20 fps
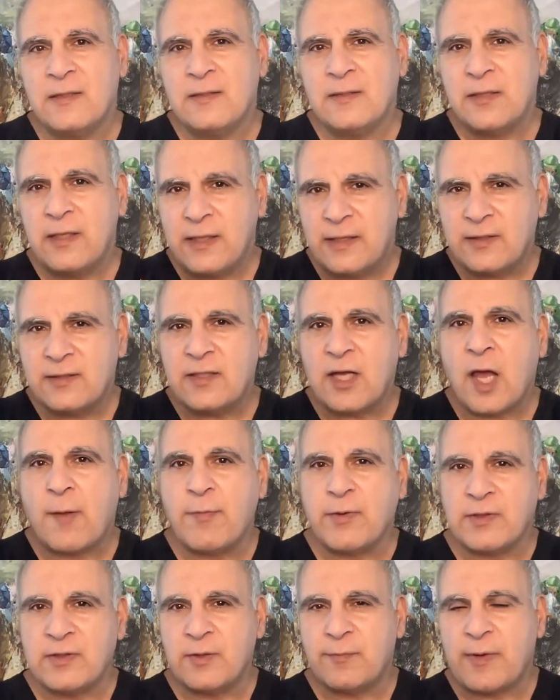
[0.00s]
Today's
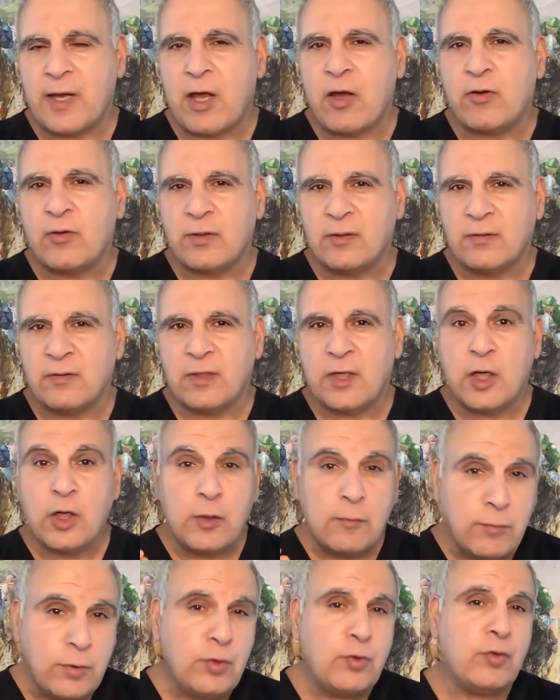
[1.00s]
topic is about
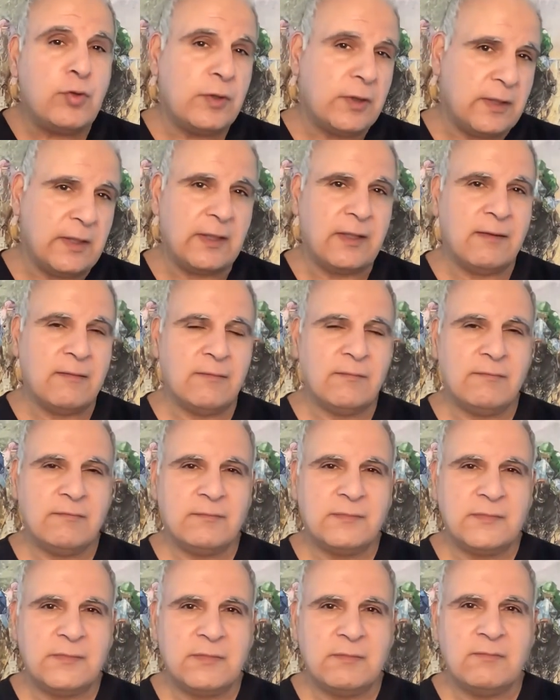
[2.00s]
immunity,
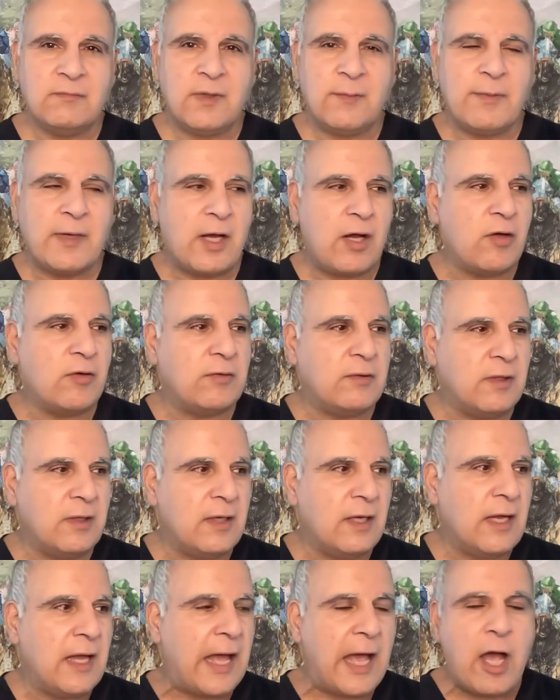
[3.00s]
about
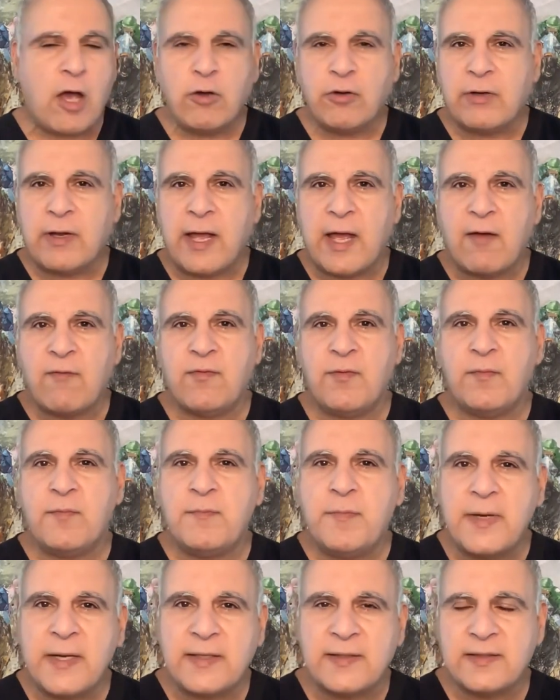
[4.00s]
how to have the
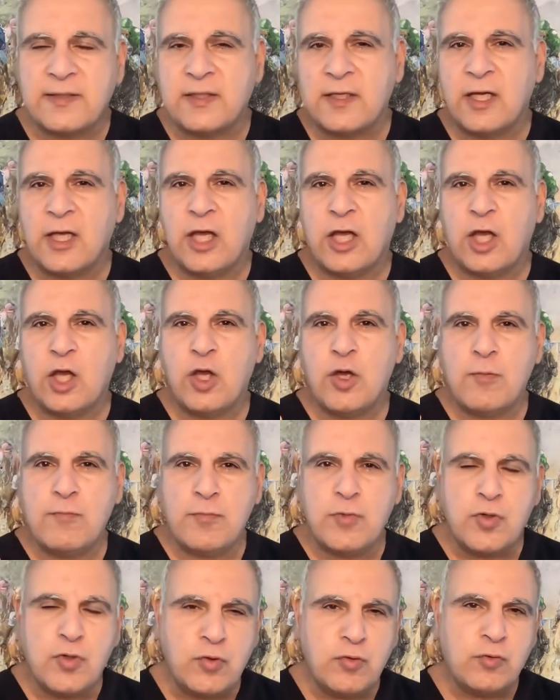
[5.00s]
best
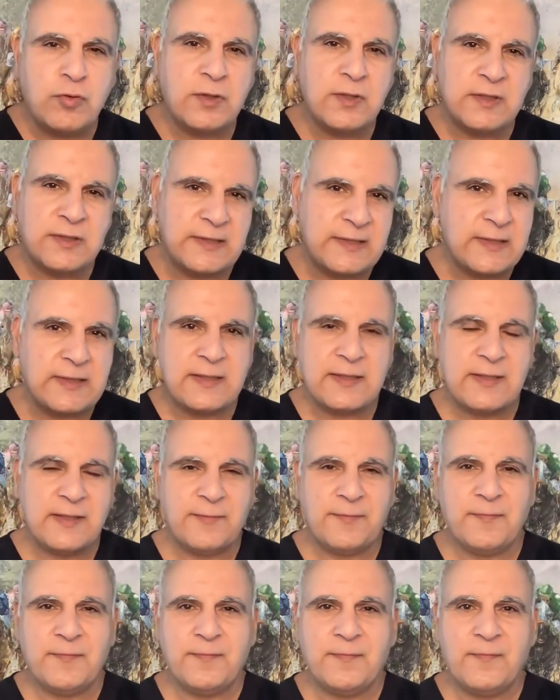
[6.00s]
immune
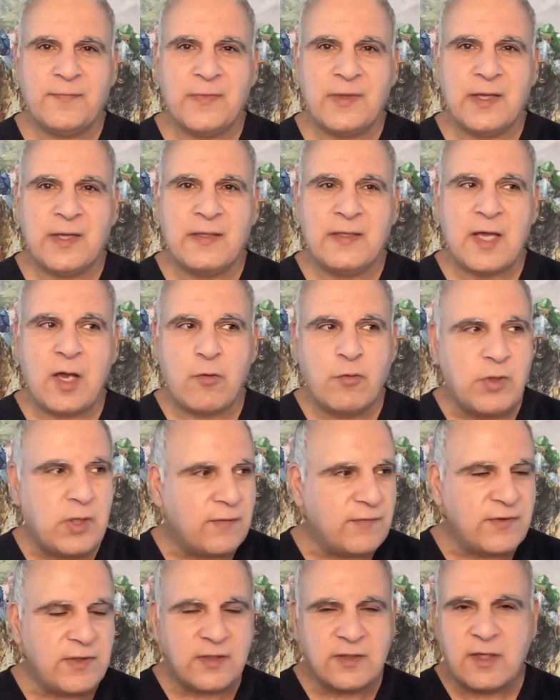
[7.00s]
system. Now, we
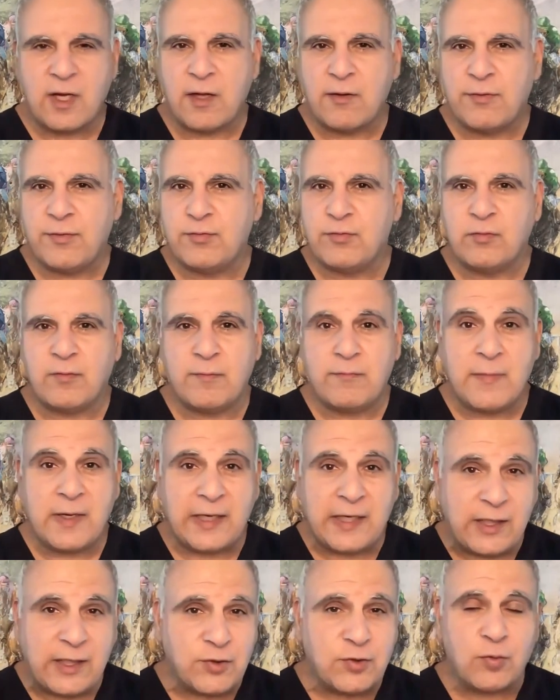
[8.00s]
have just gone through a
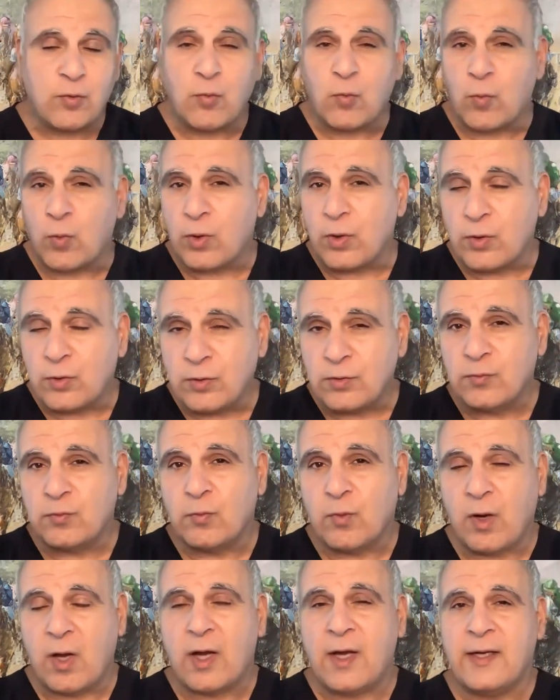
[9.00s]
major
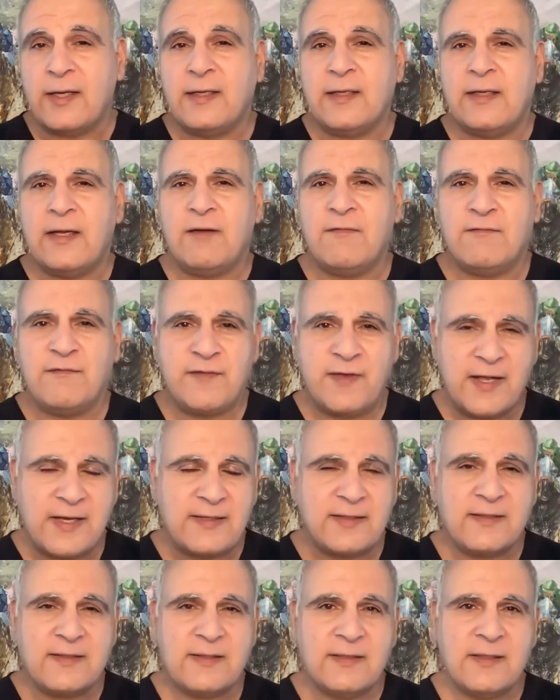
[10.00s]
worldwide
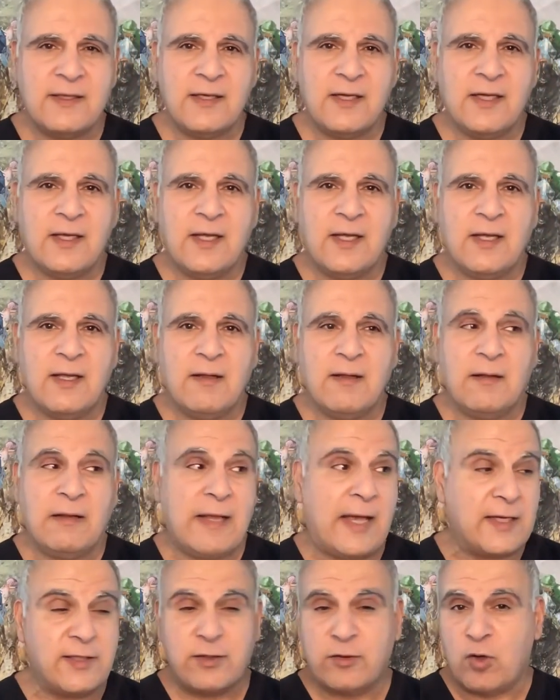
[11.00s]
event
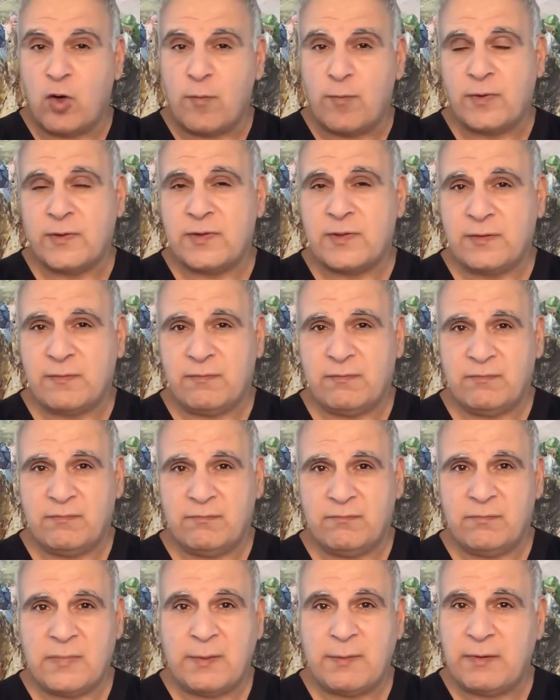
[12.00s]
lasting almost
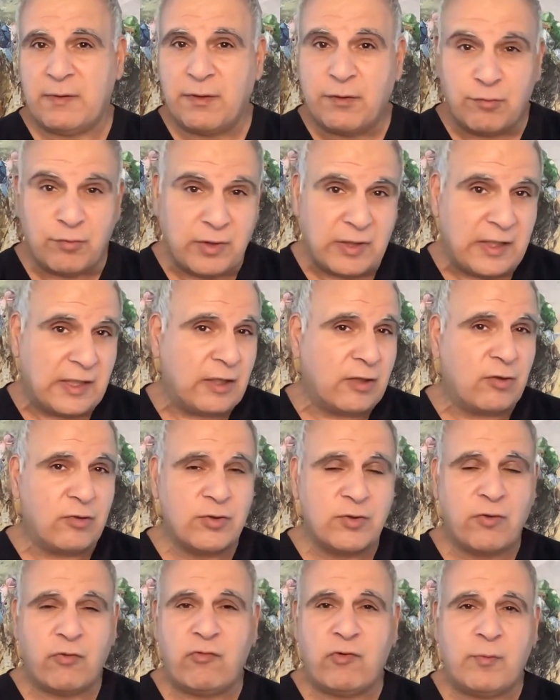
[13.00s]
maybe three
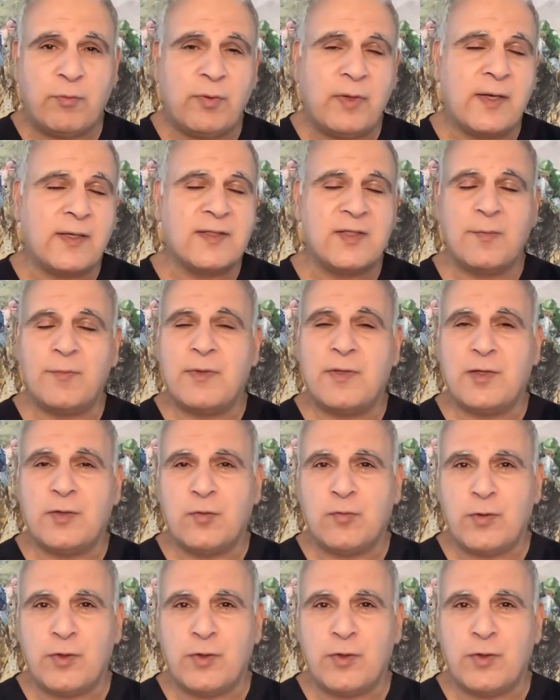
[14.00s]
years, three plus, depending